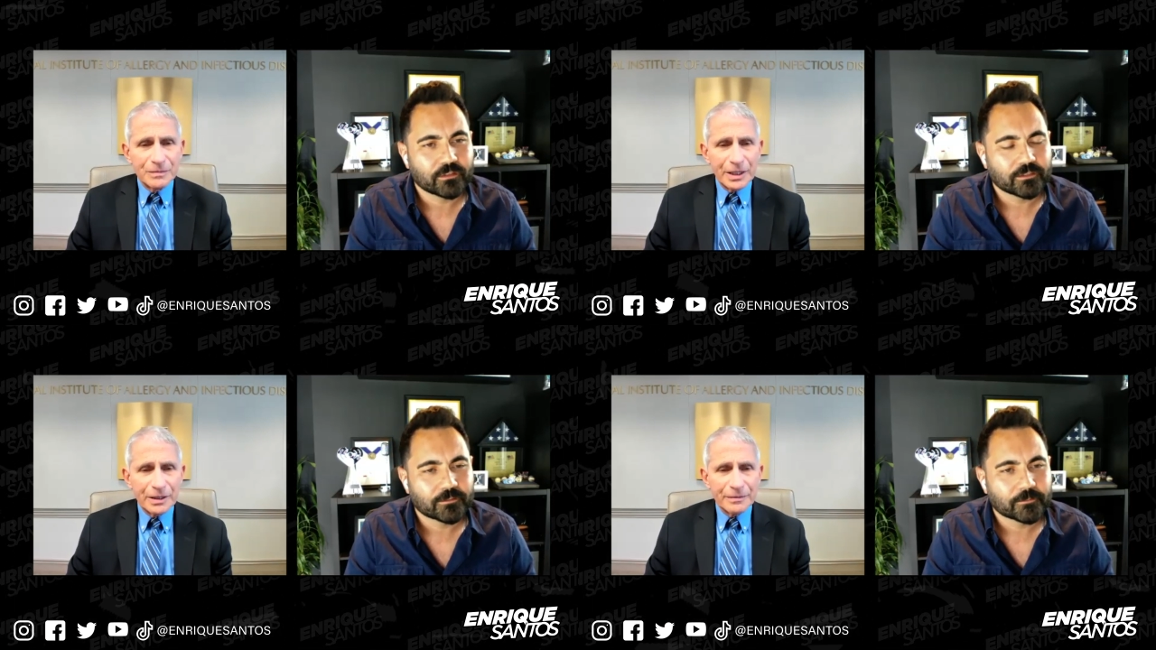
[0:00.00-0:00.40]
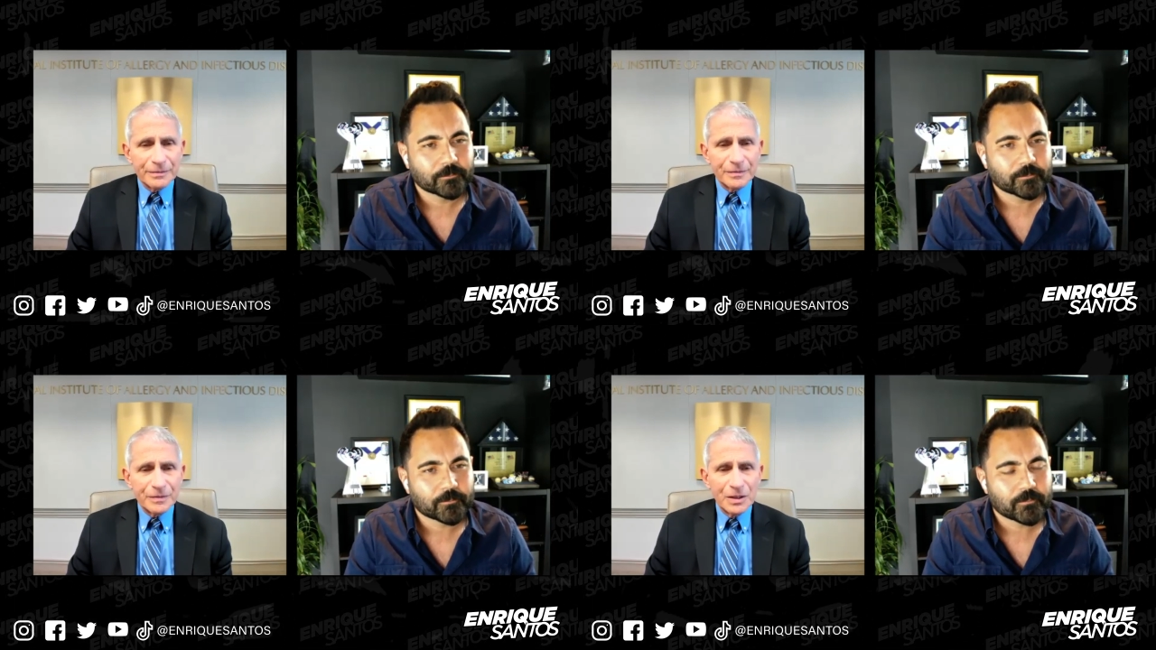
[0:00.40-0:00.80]
Speaker 1: Yeah.
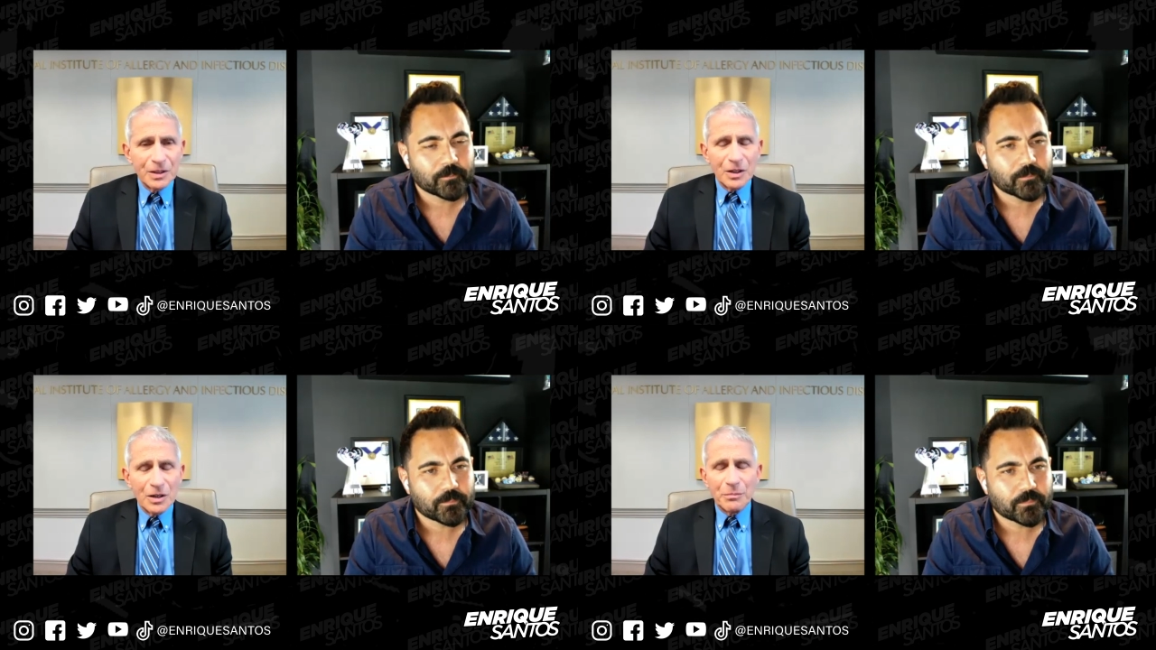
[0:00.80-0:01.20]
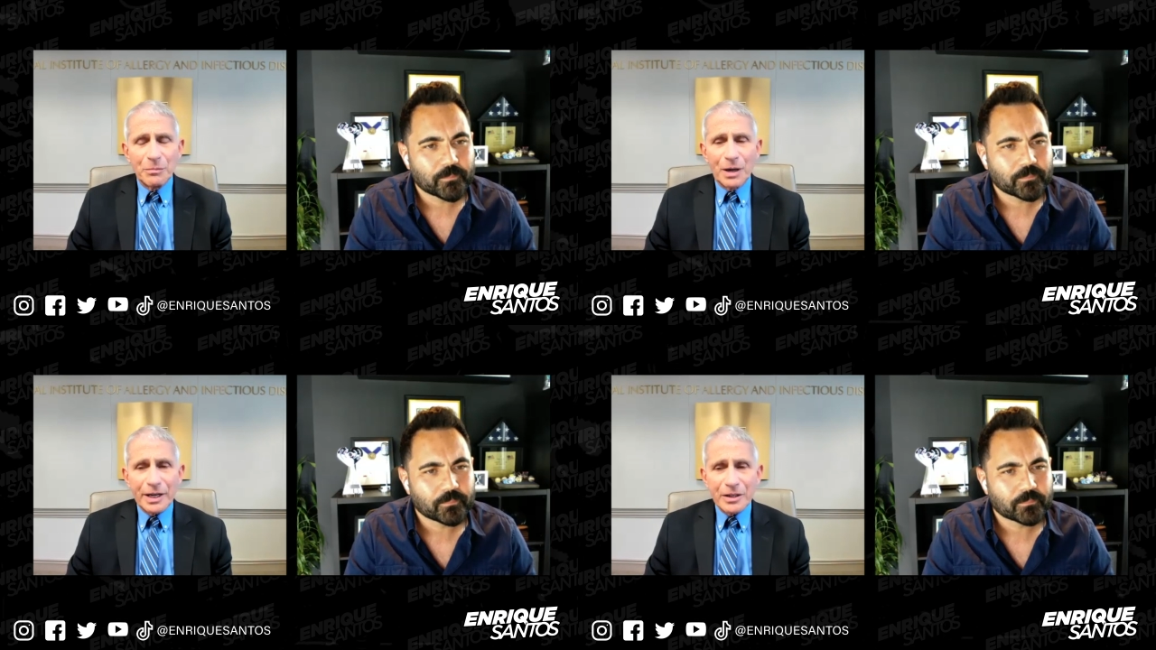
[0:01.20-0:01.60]

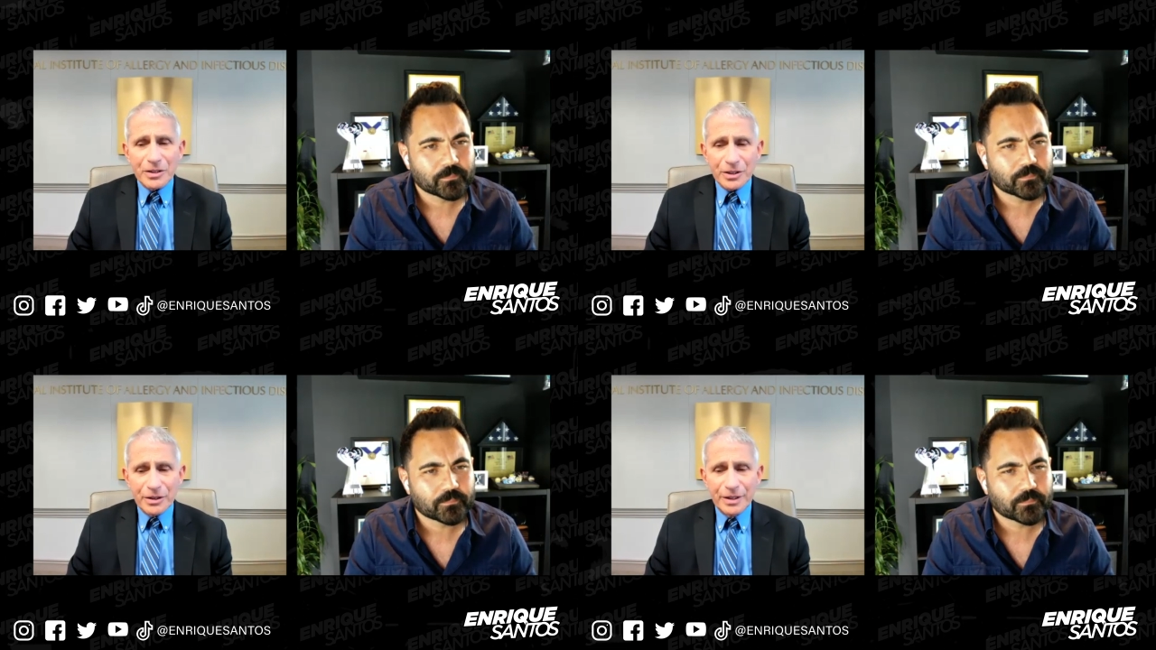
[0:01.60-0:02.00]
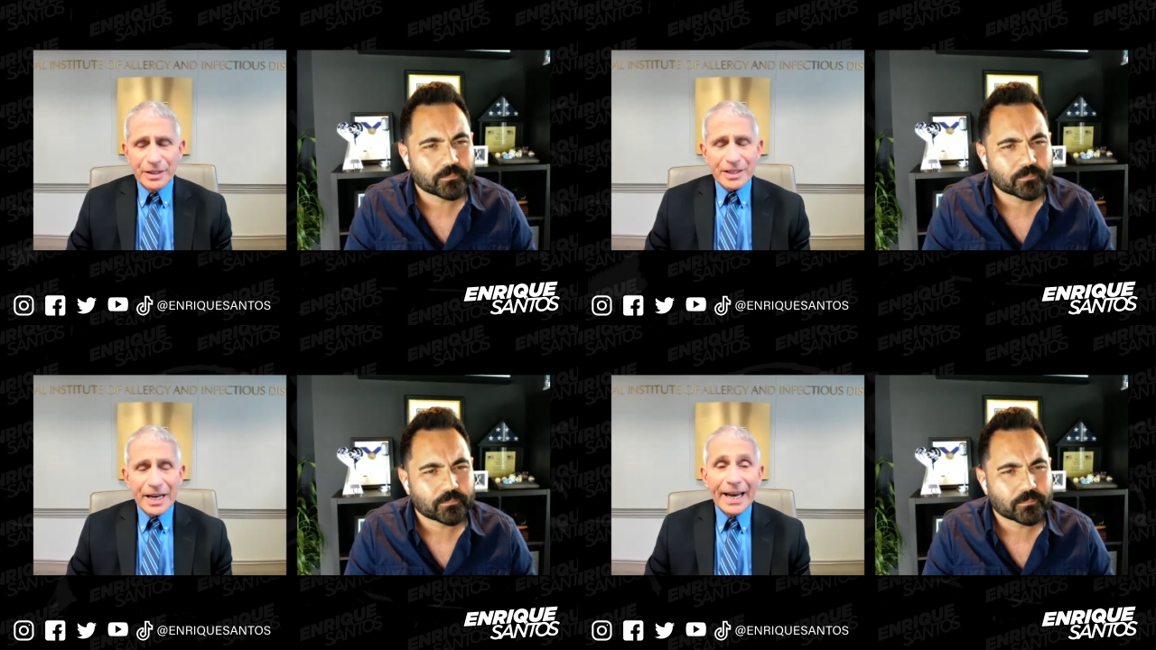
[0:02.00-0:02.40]
My concern
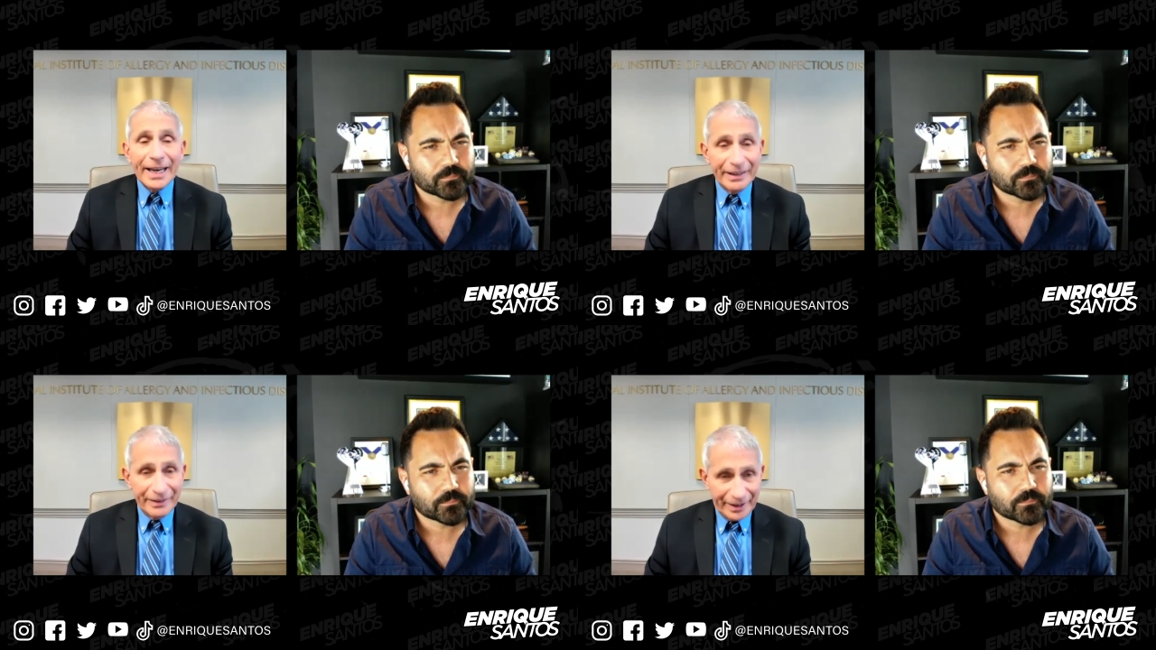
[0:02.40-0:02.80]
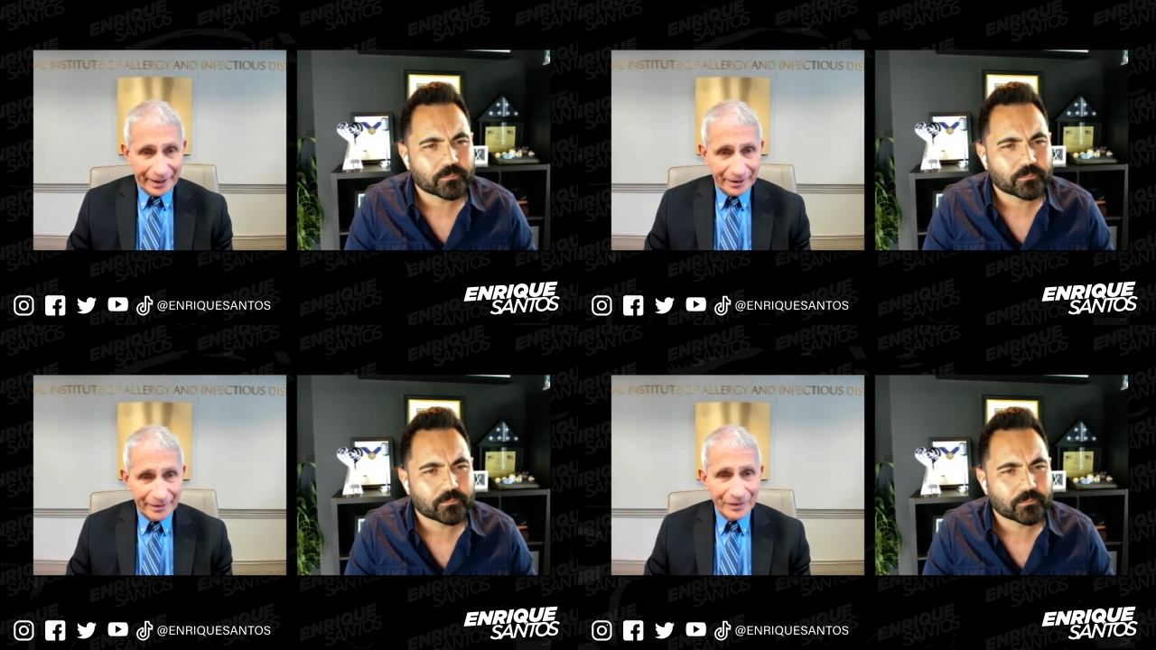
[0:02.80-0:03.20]
is, hang in there.